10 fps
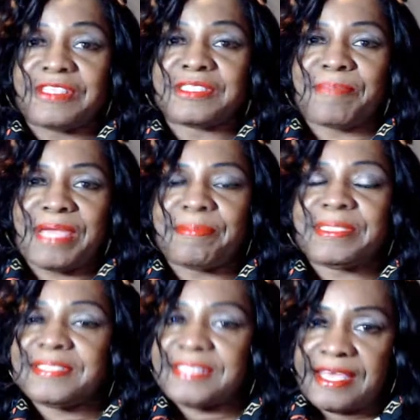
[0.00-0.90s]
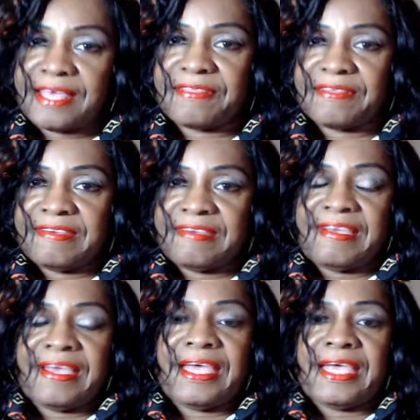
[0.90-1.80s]
baby's death.
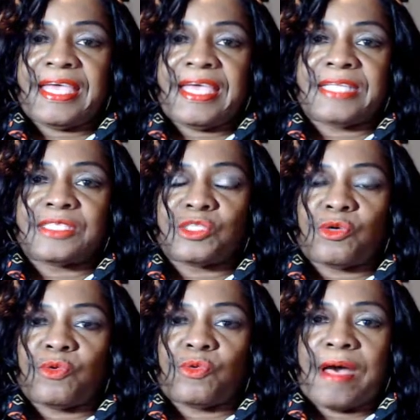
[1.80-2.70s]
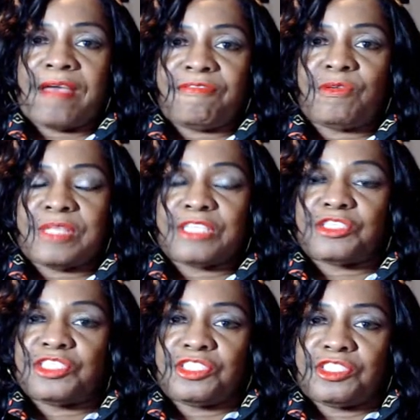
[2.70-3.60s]
And so I feel that
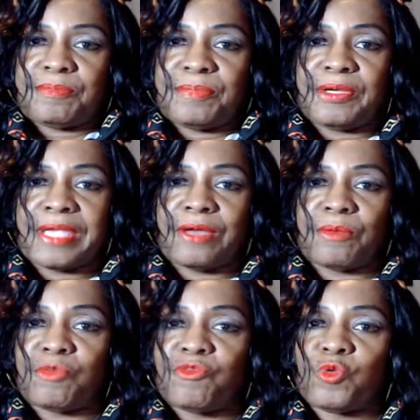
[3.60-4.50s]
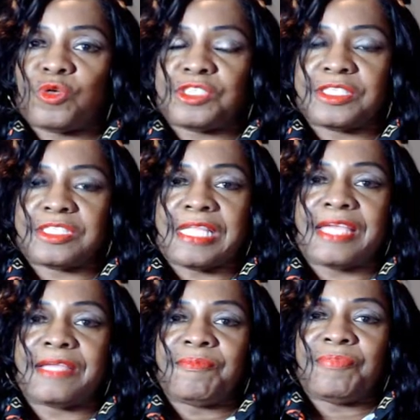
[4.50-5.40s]
she should be accountable for it, just
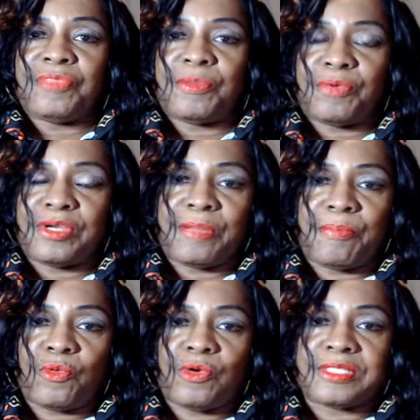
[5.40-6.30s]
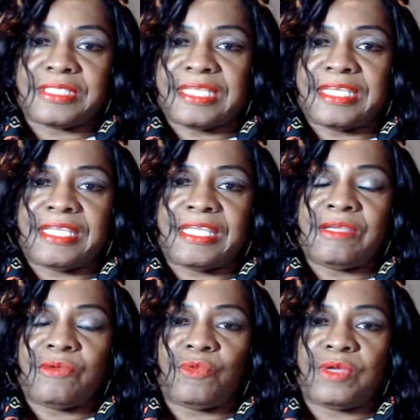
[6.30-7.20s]
like the Brittany Bowens lady
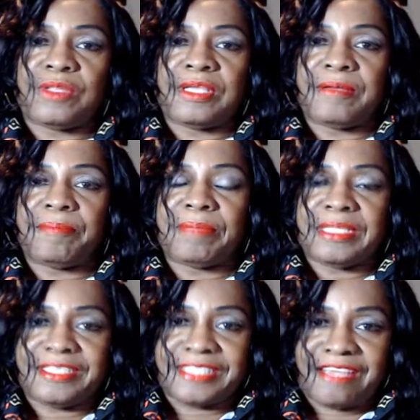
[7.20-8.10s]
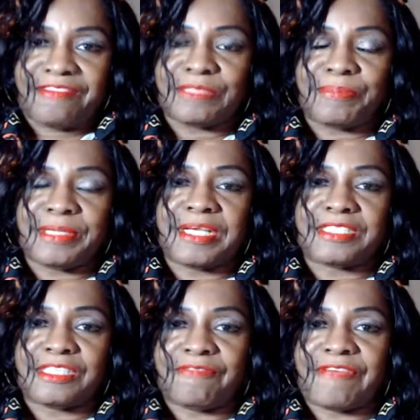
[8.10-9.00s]
with Maleah Davis, because
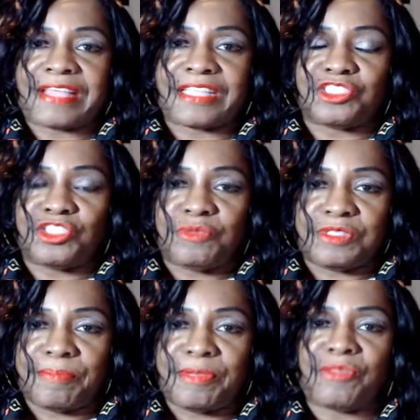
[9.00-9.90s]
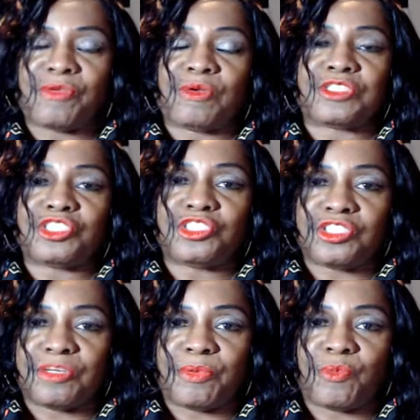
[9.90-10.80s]
of the fact that she was a mother and she should
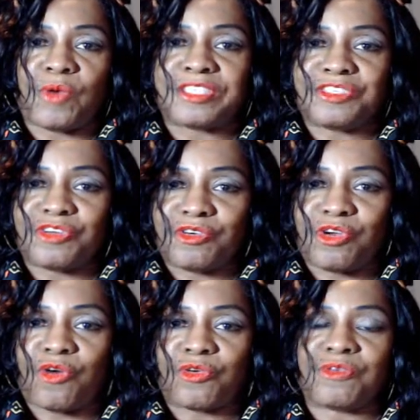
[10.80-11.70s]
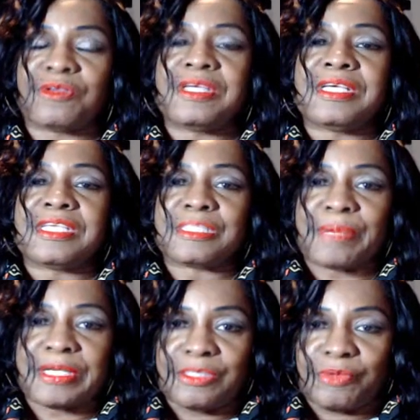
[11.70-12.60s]
have been watching her daughter,
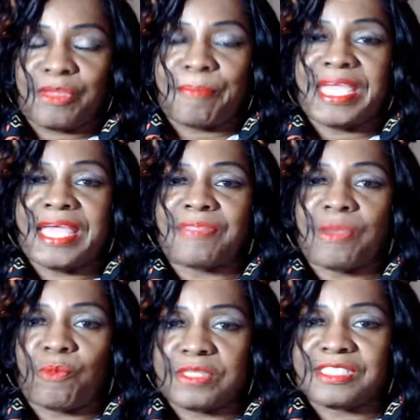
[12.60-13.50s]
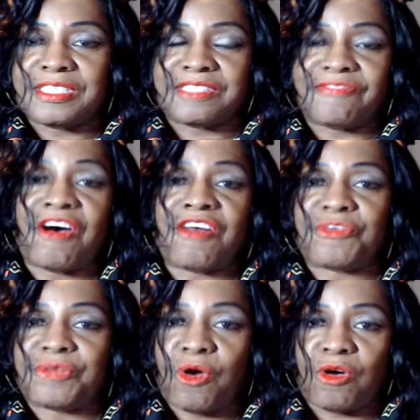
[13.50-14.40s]
especially with a man that wasn't his
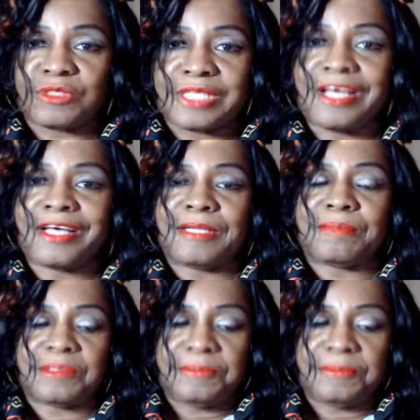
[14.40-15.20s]
father at all times.